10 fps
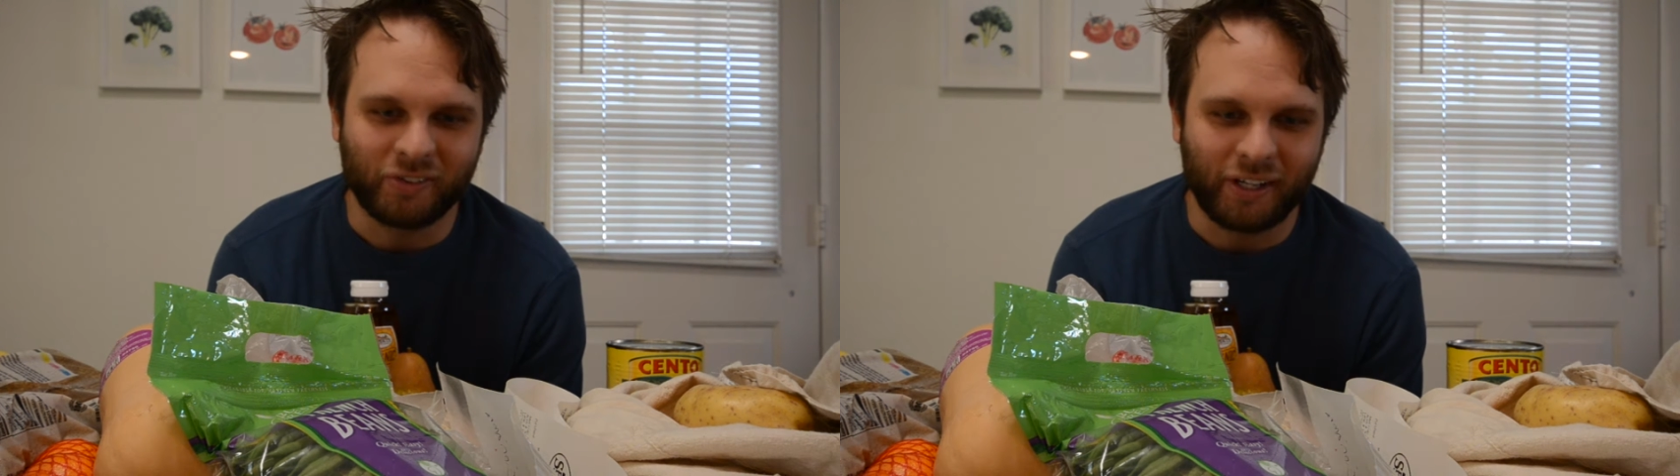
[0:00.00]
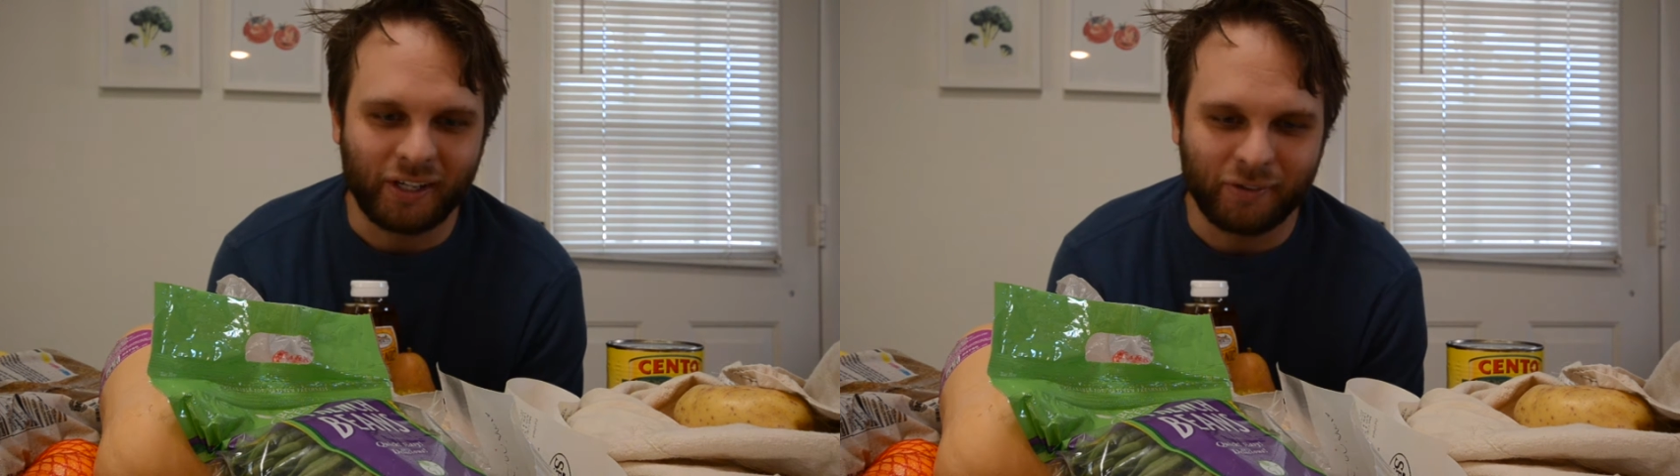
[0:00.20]

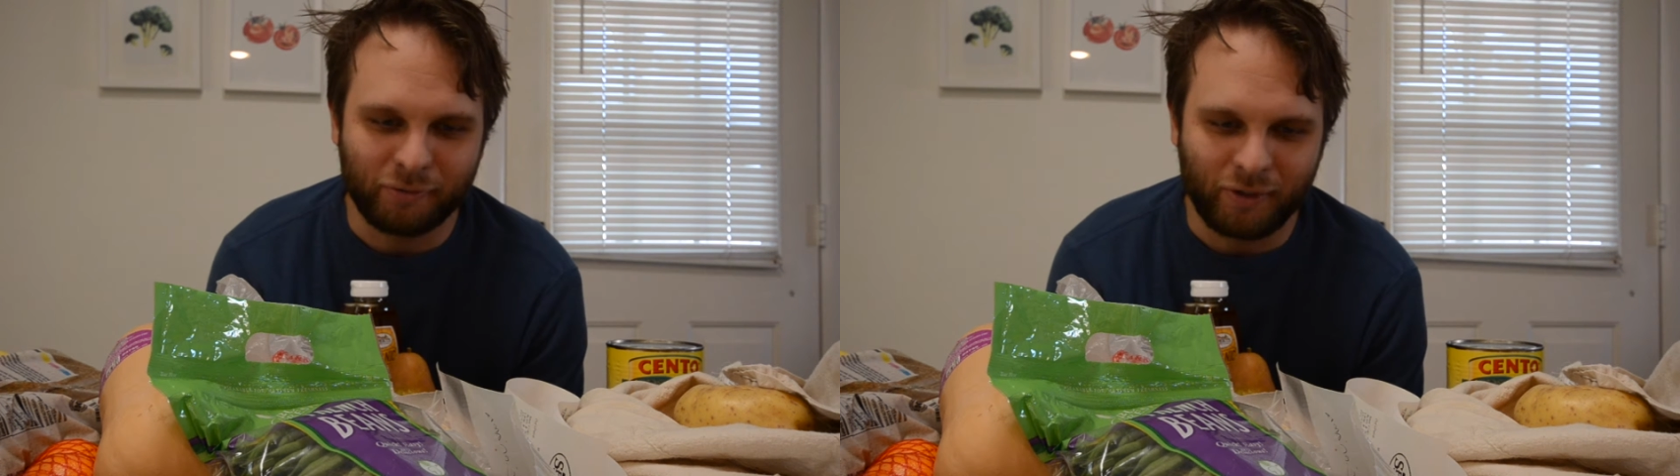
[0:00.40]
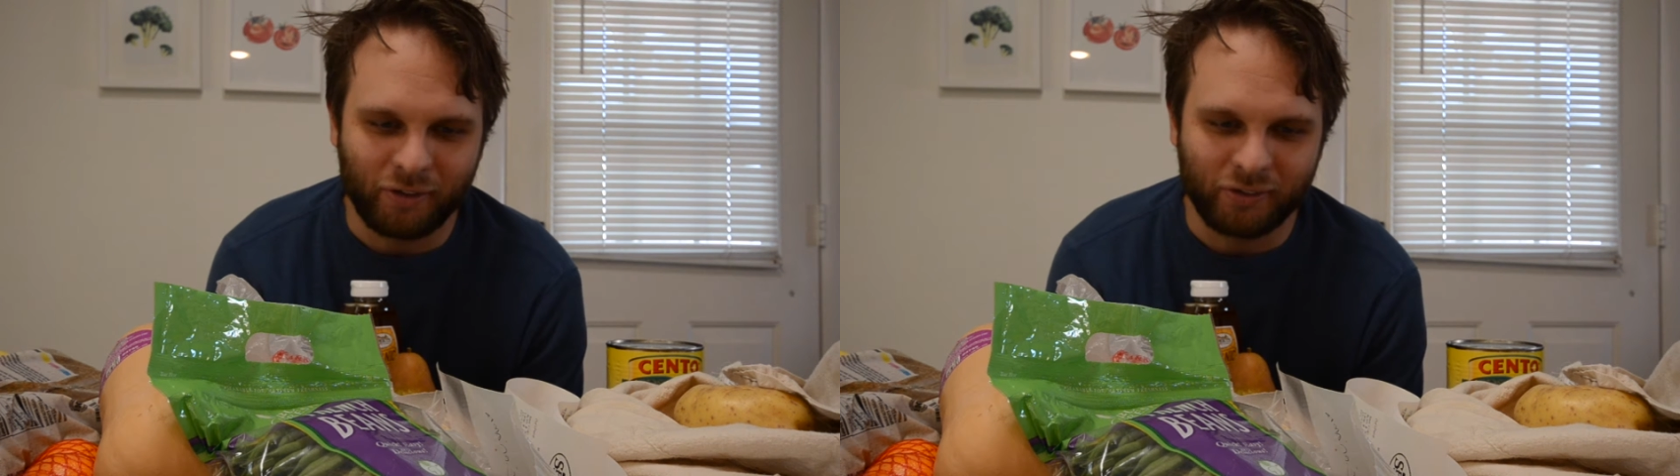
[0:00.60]
Day
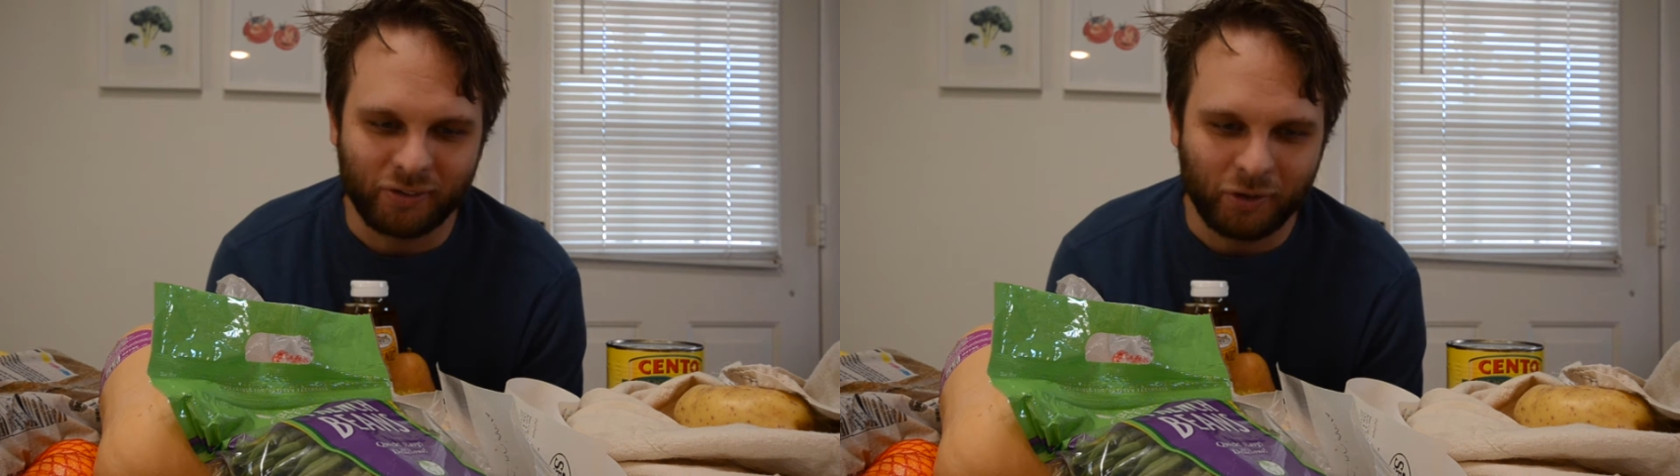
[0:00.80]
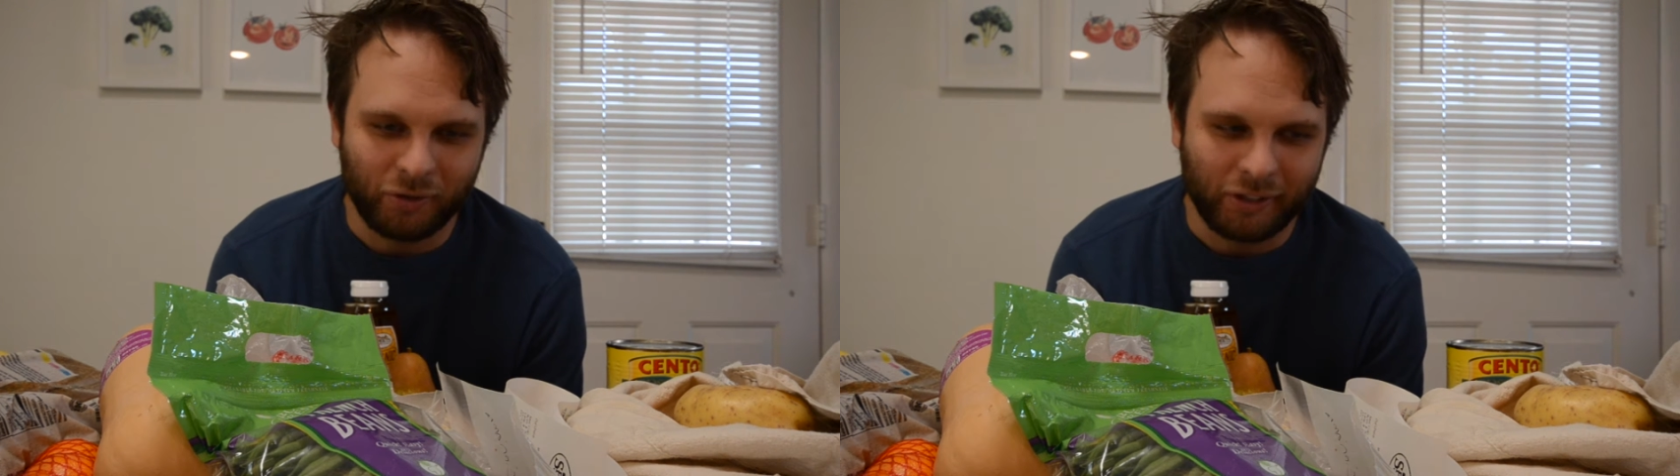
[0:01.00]
falls
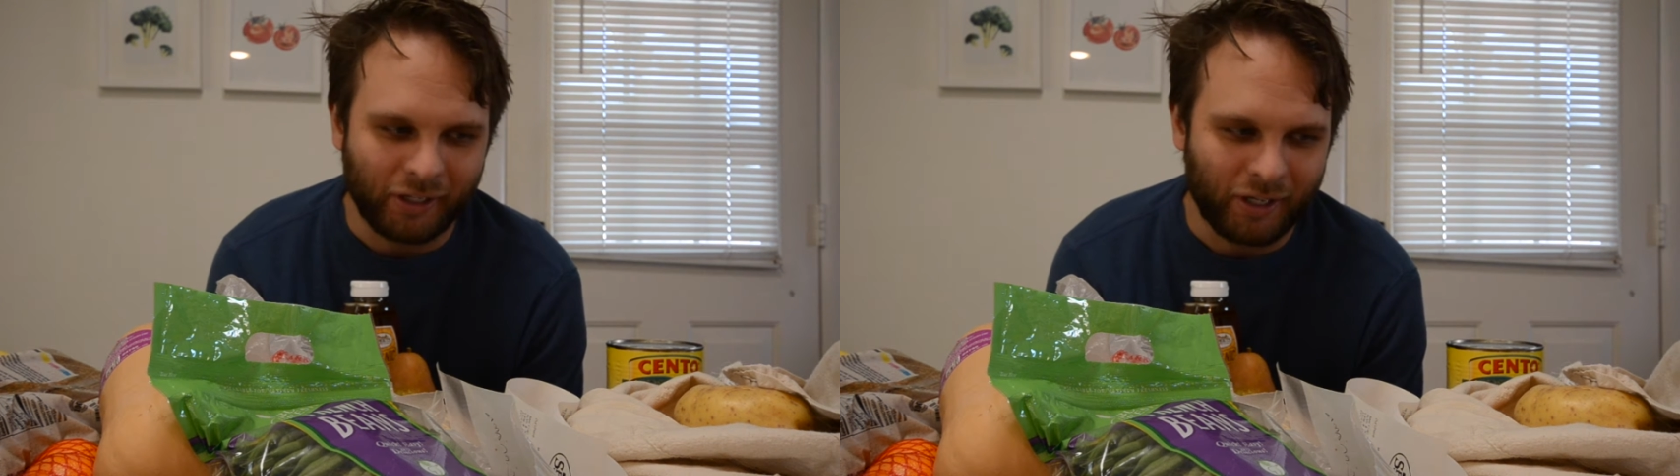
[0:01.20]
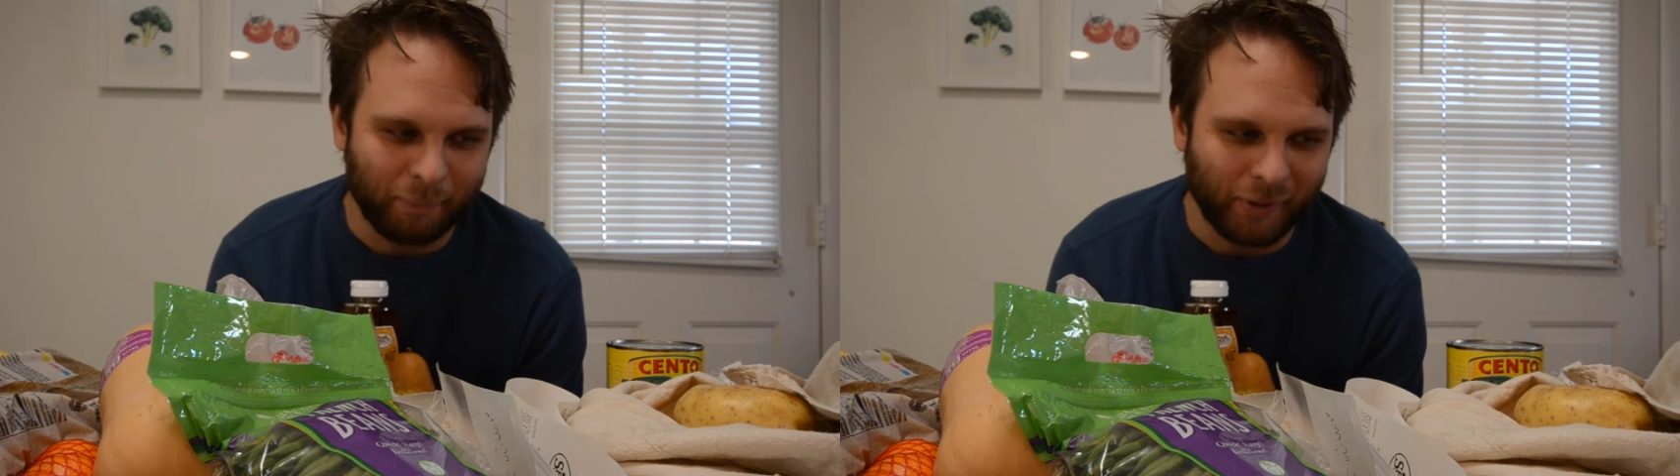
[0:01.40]
solely
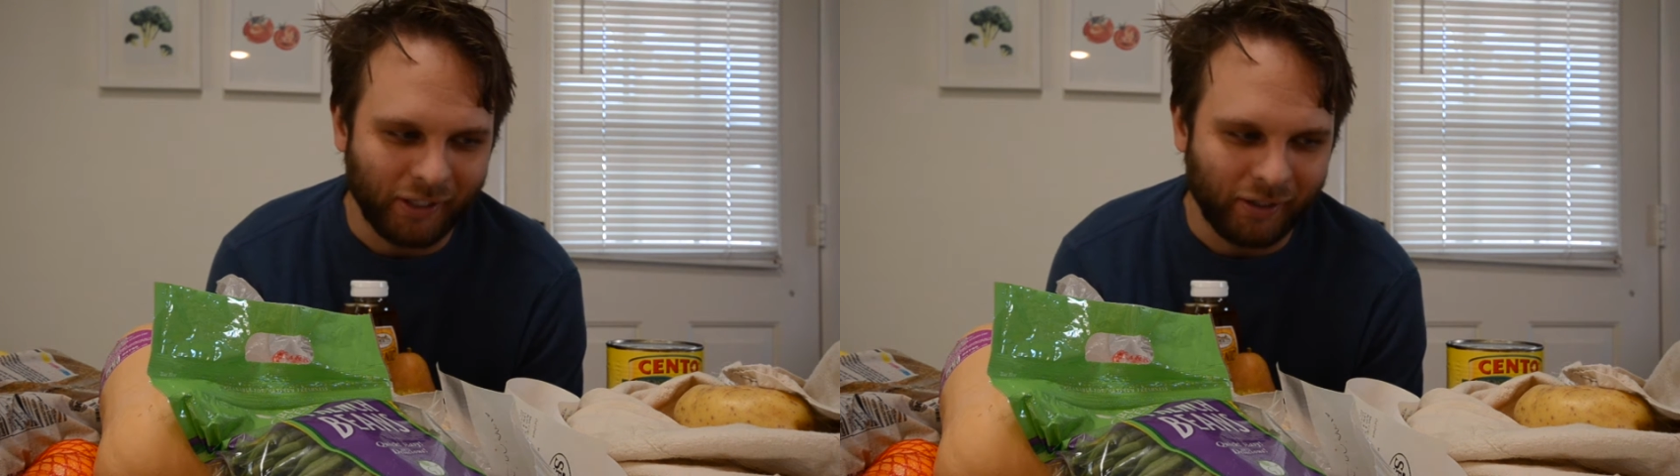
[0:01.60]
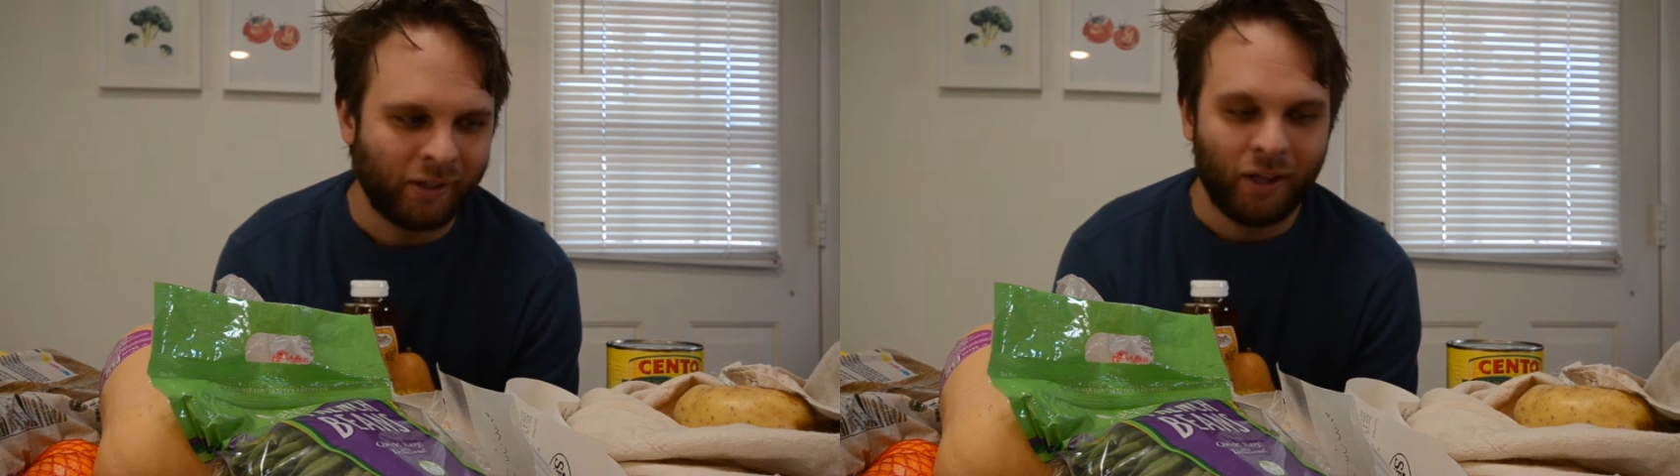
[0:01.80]
on
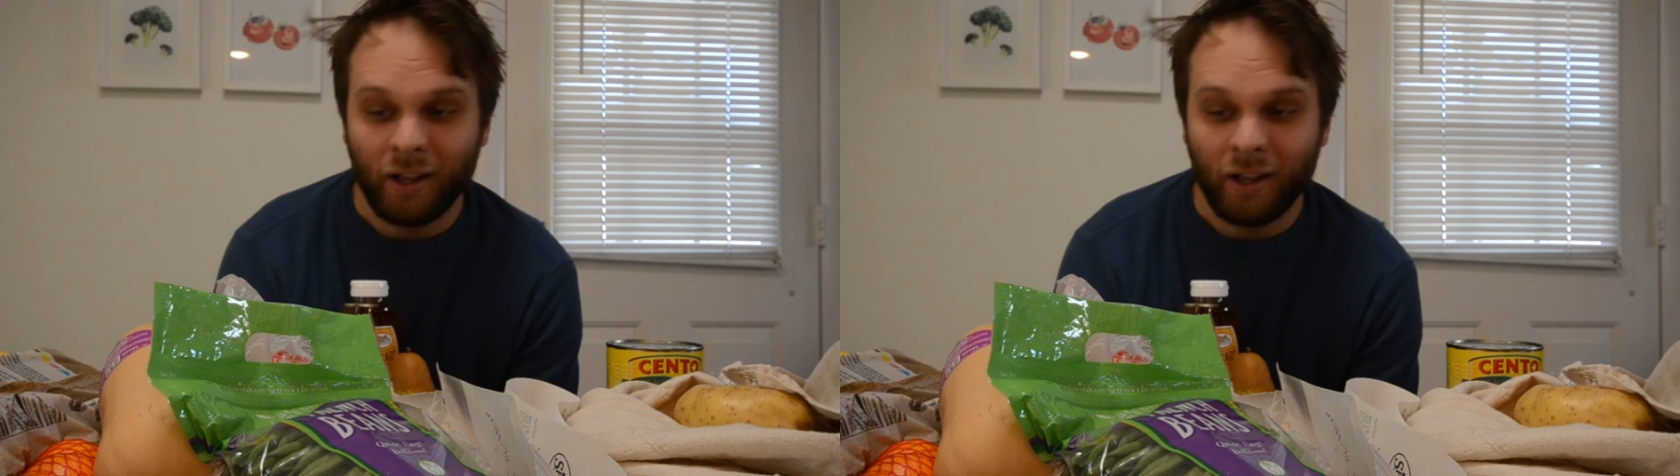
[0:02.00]
me.